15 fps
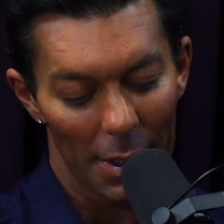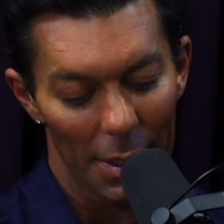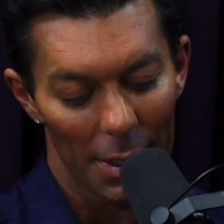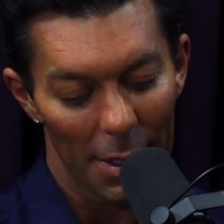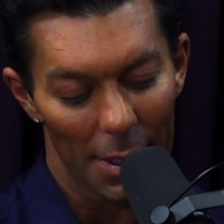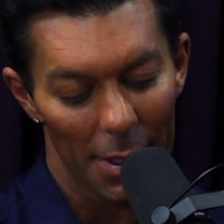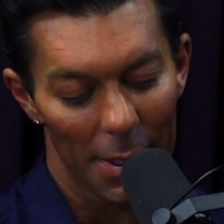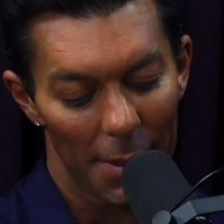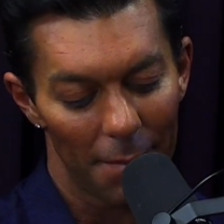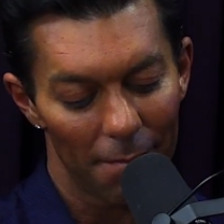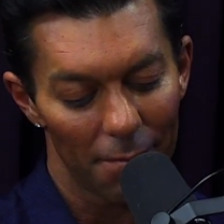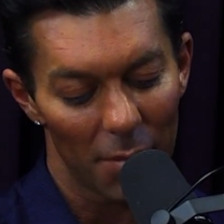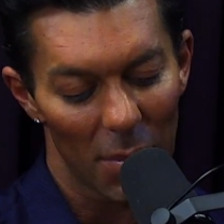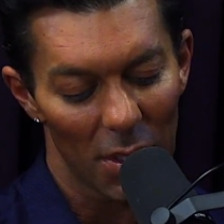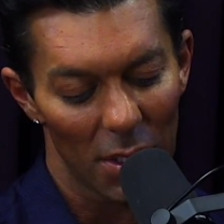
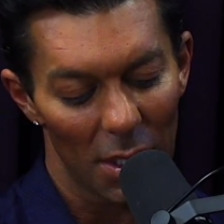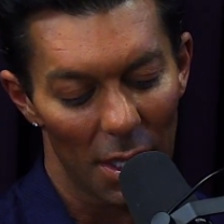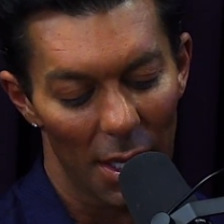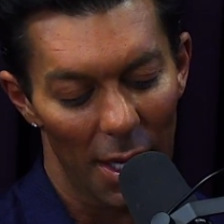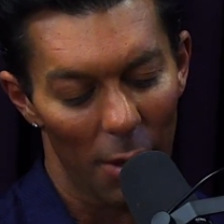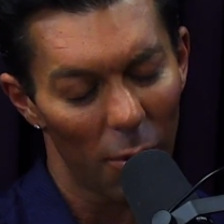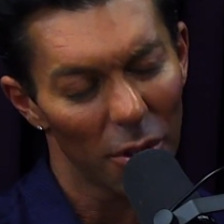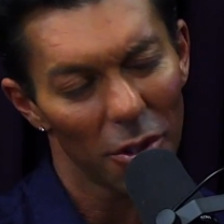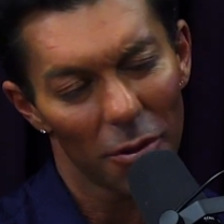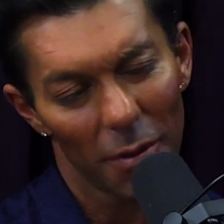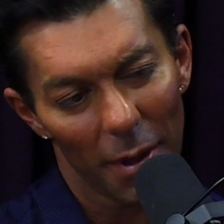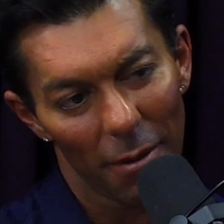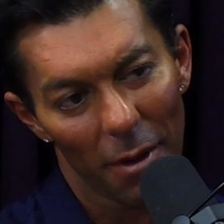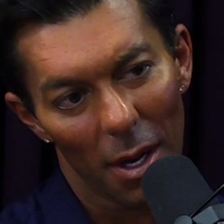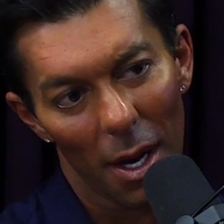And what's your
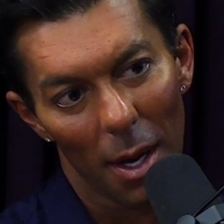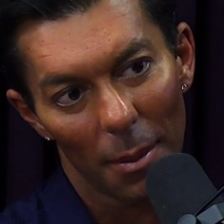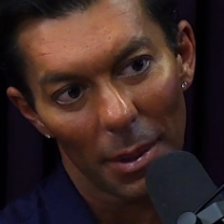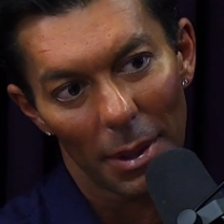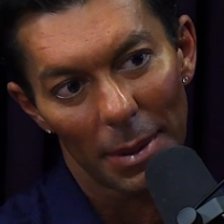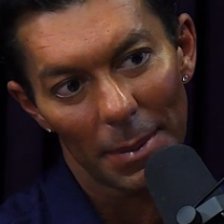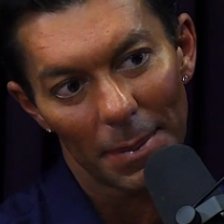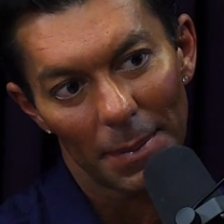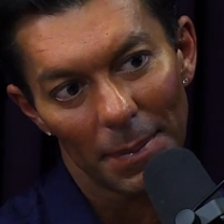favorite hobby?